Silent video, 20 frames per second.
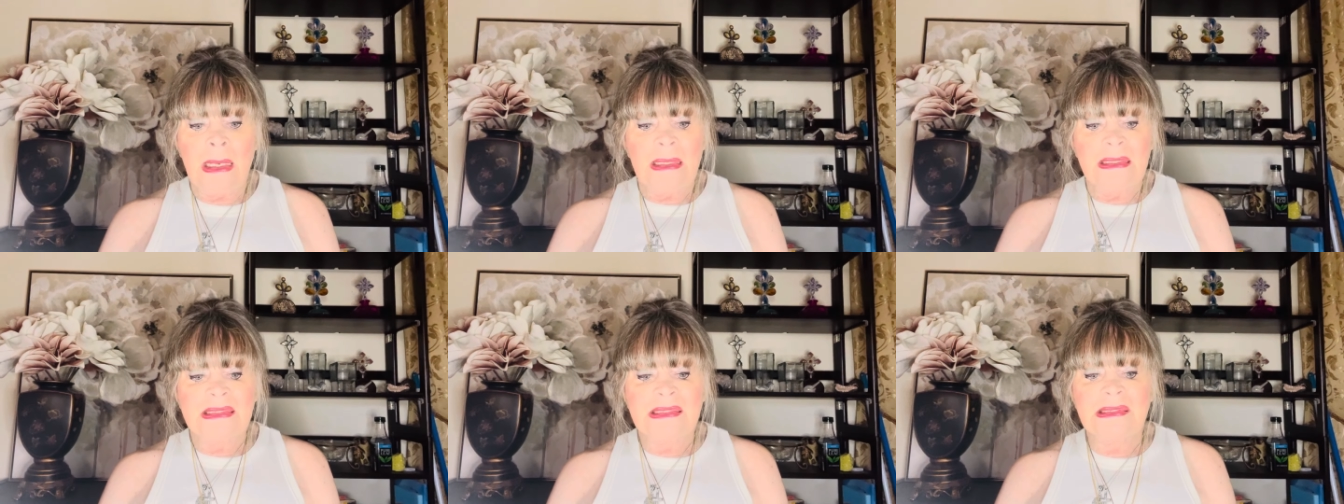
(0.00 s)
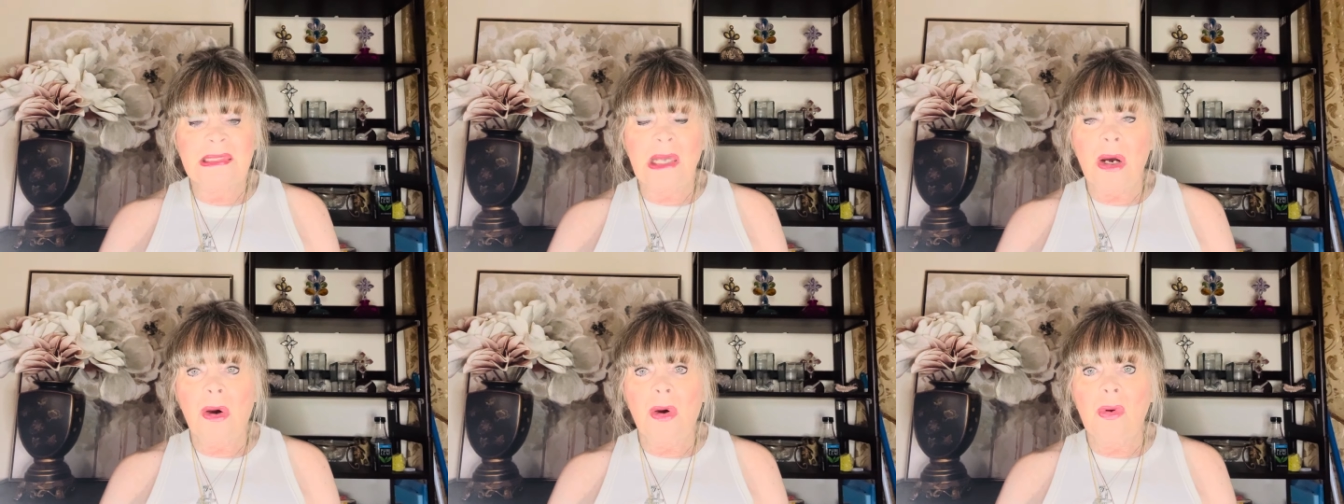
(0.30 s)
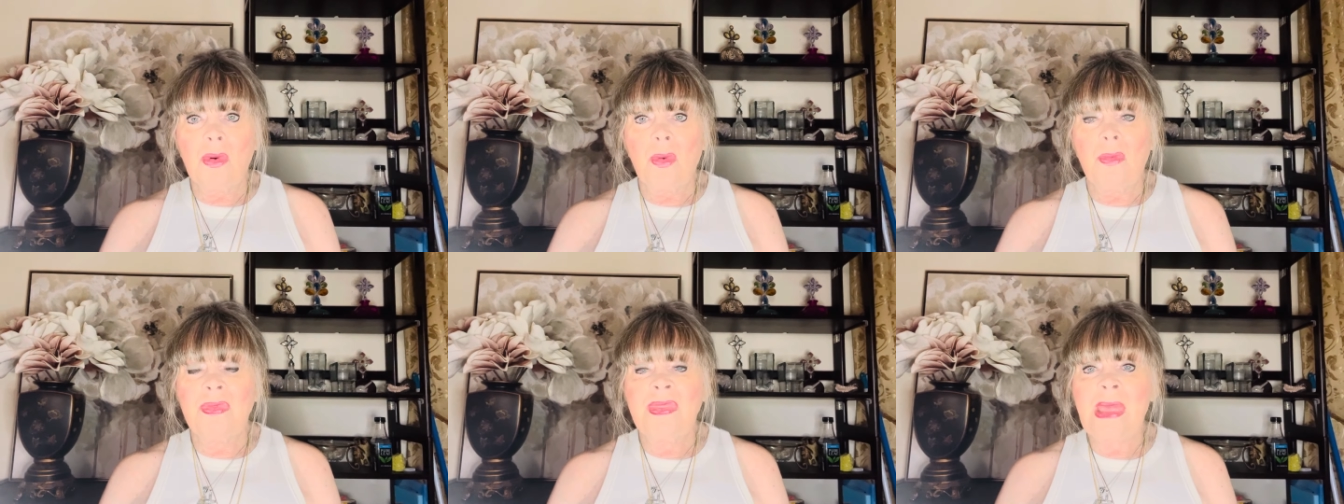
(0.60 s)

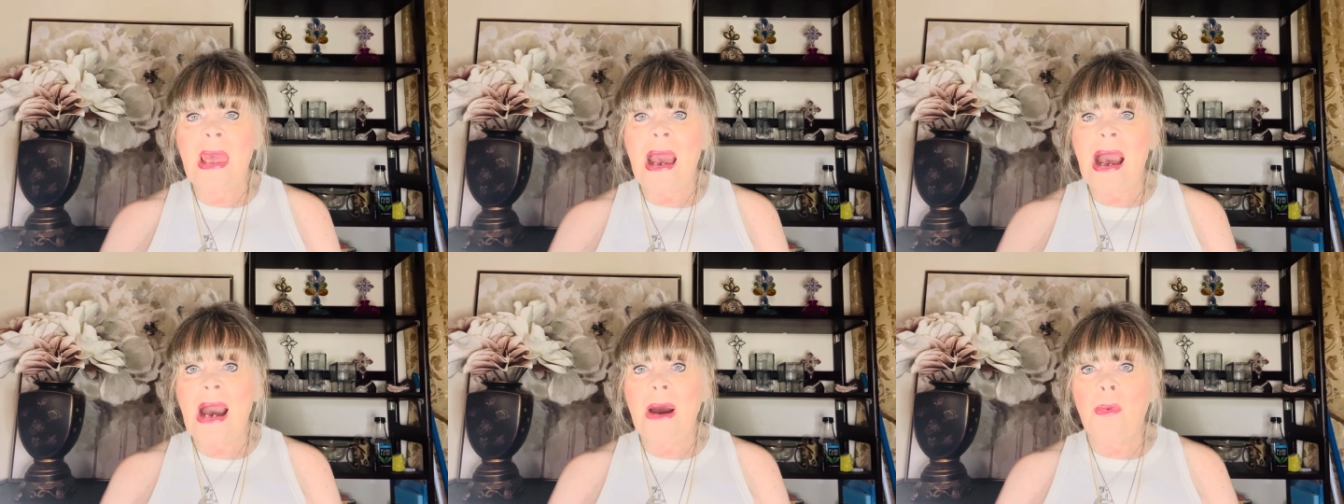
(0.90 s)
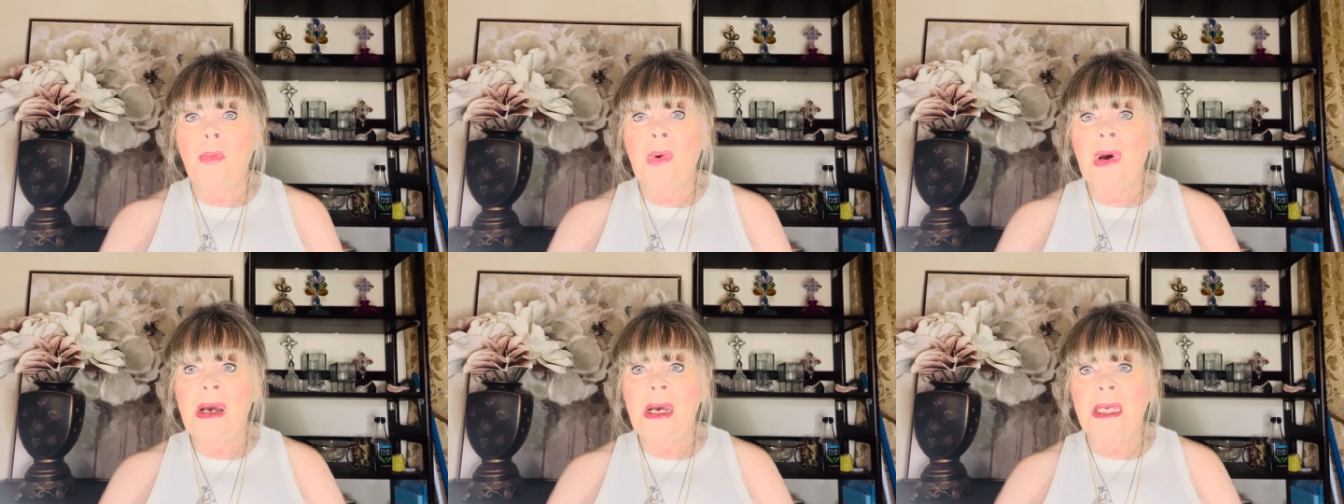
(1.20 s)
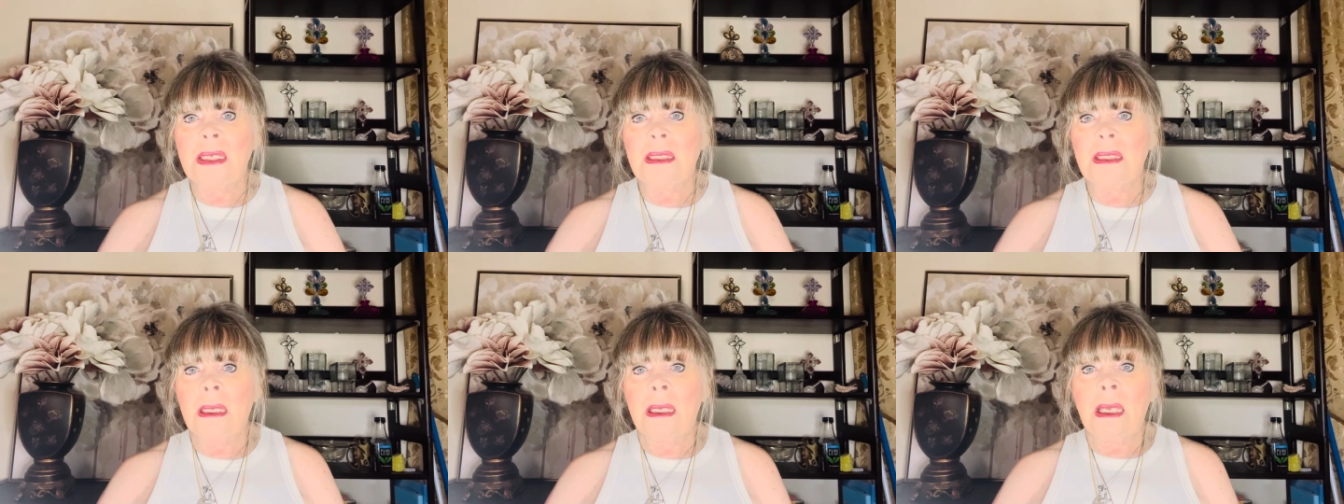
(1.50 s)
So that
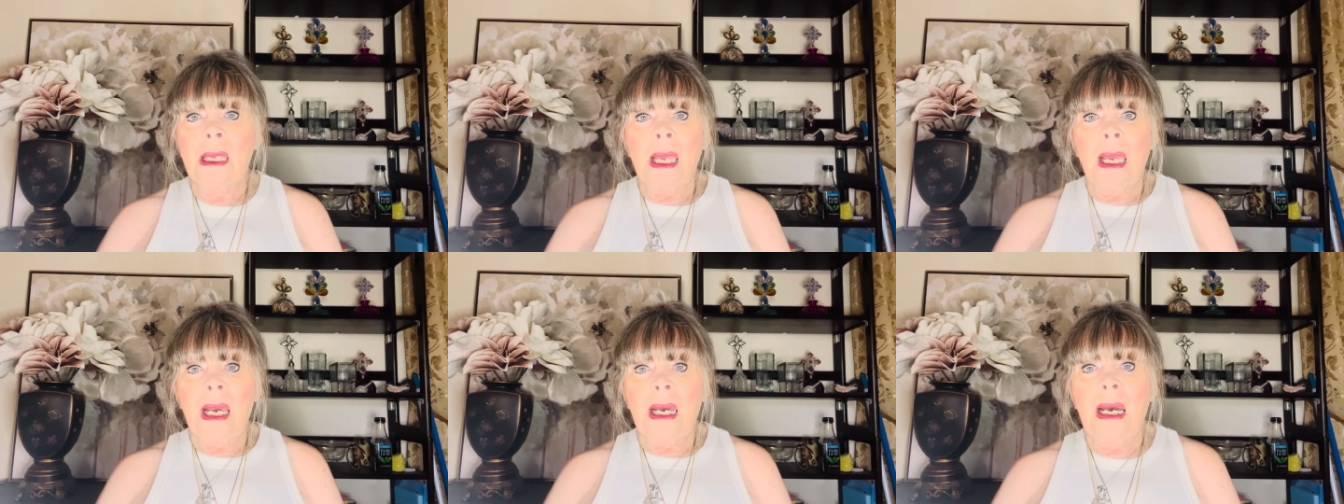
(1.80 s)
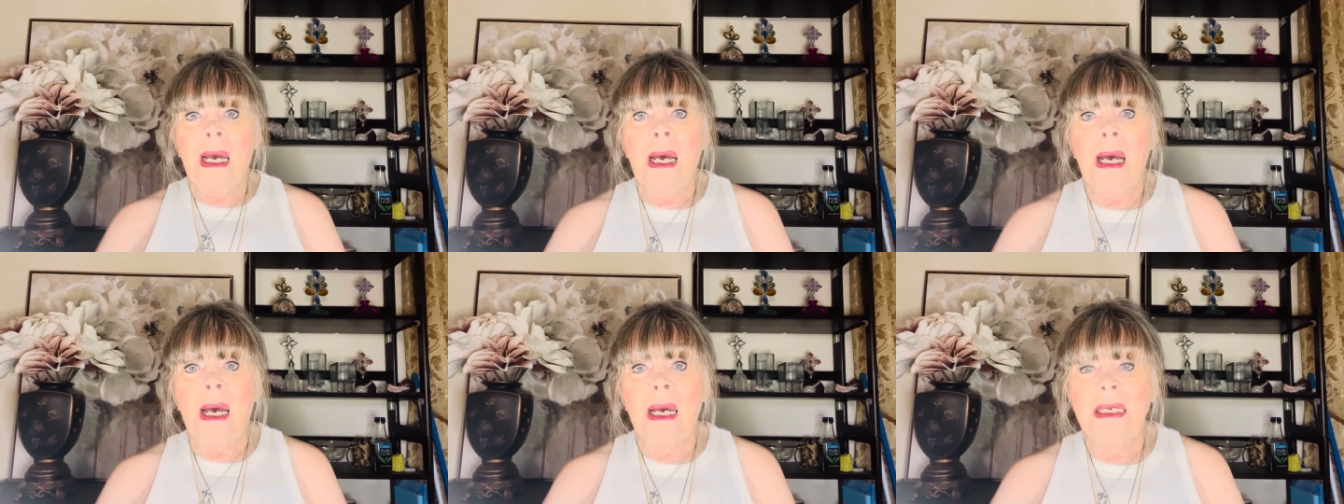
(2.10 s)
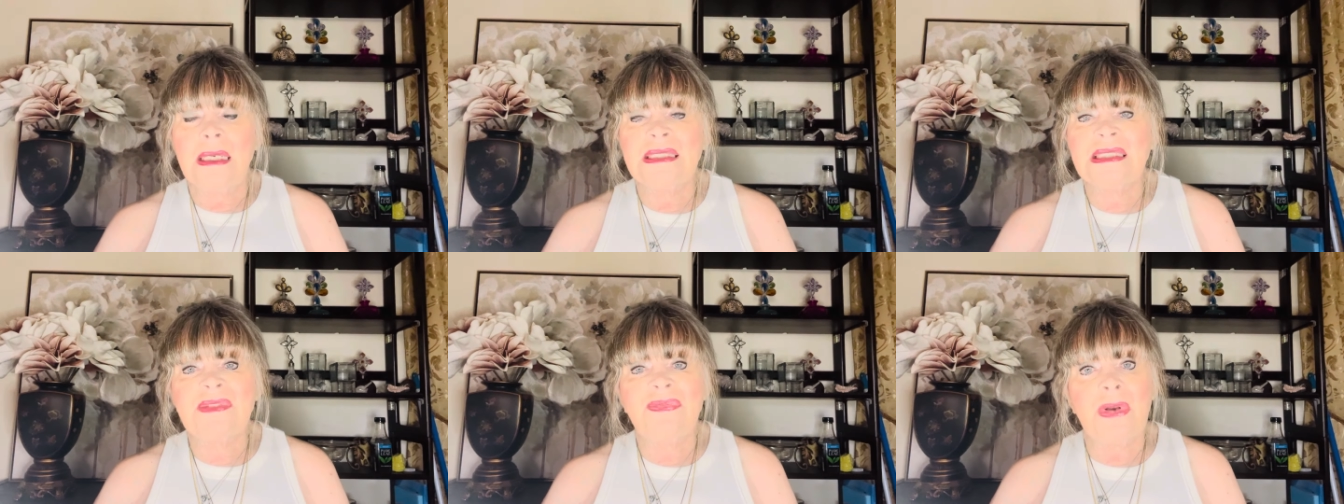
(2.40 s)
one uh,
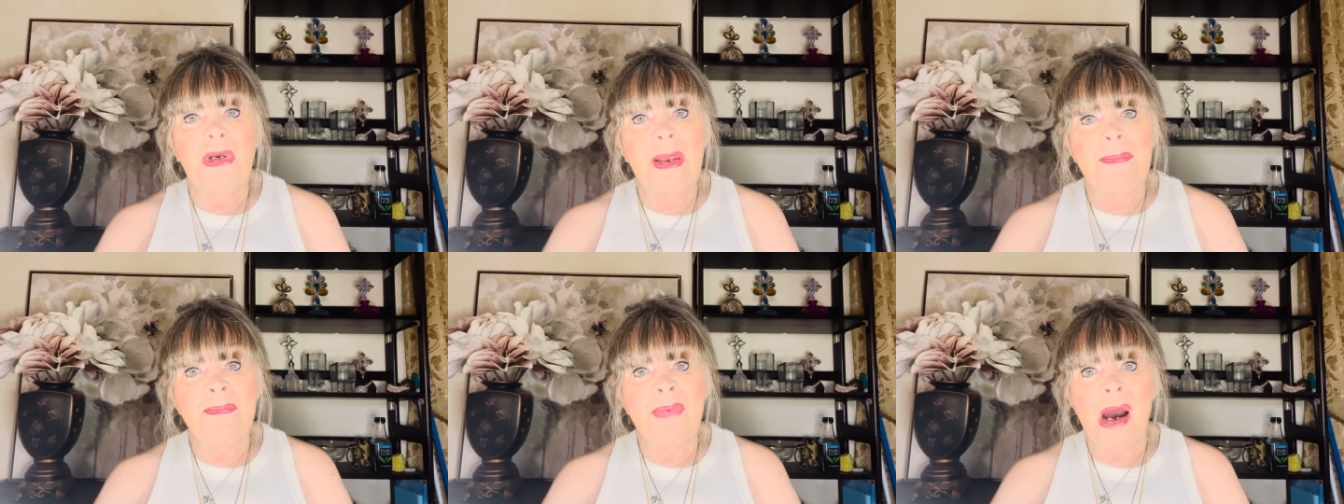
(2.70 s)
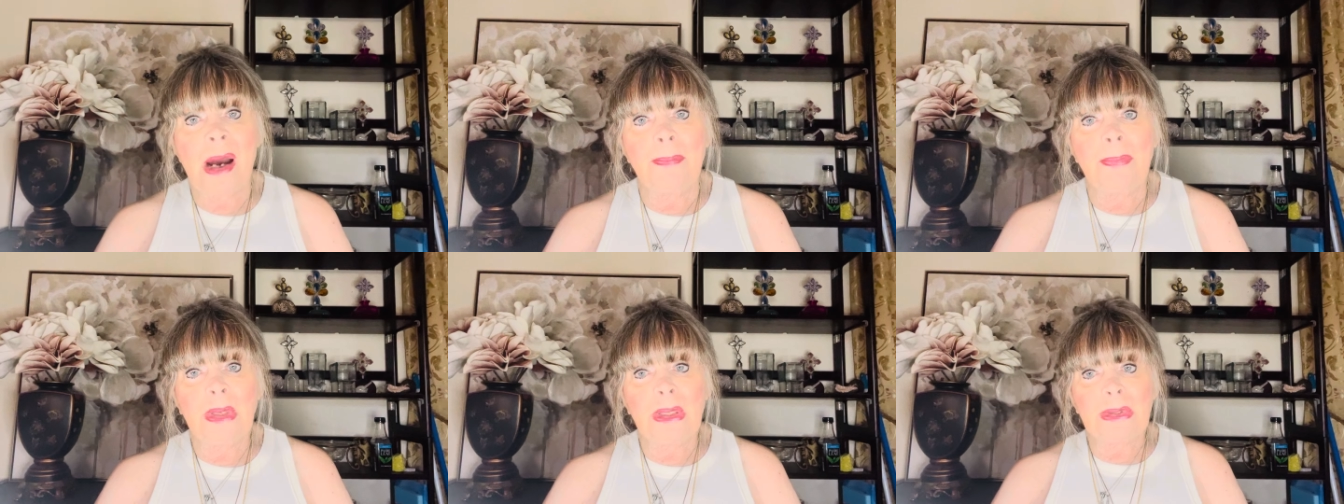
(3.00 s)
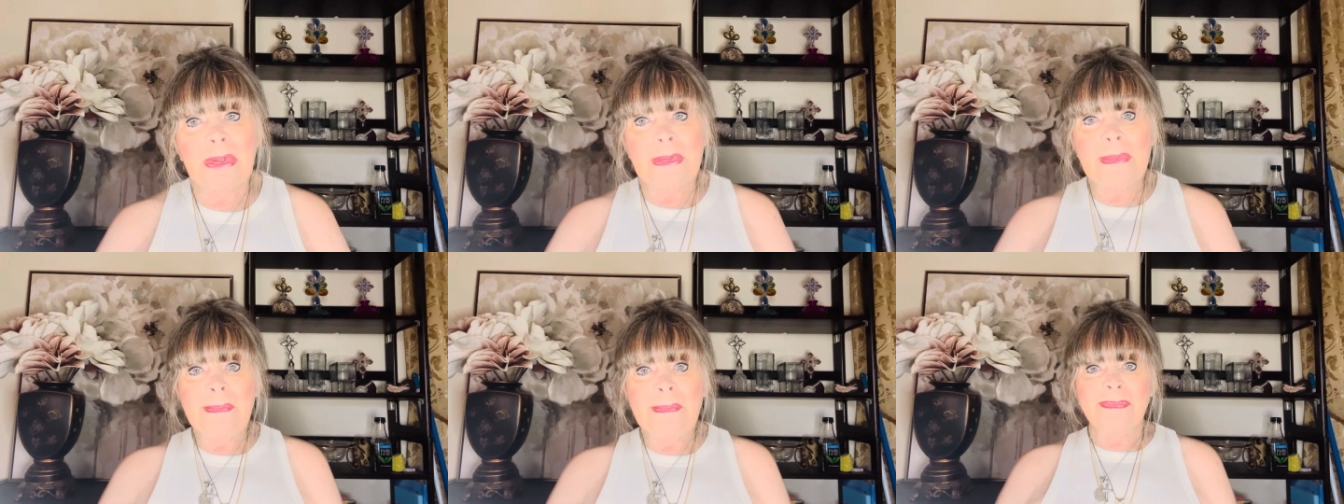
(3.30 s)
is very
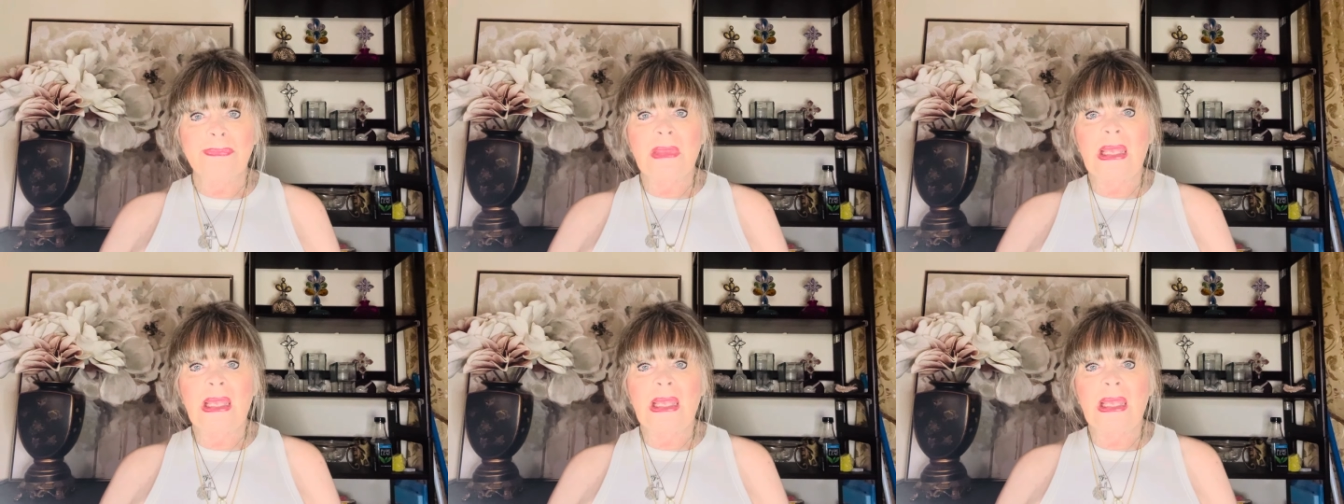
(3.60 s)
popular.